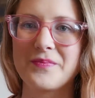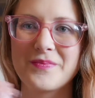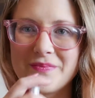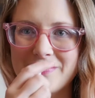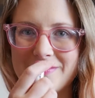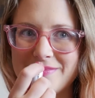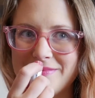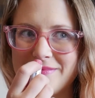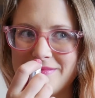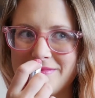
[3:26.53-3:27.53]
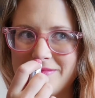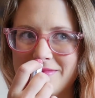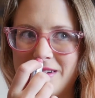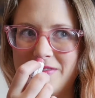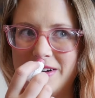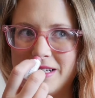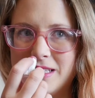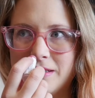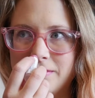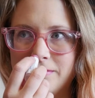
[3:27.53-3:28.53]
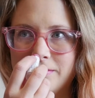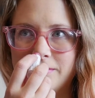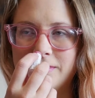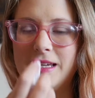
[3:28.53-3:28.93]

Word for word: it smells like strawberry.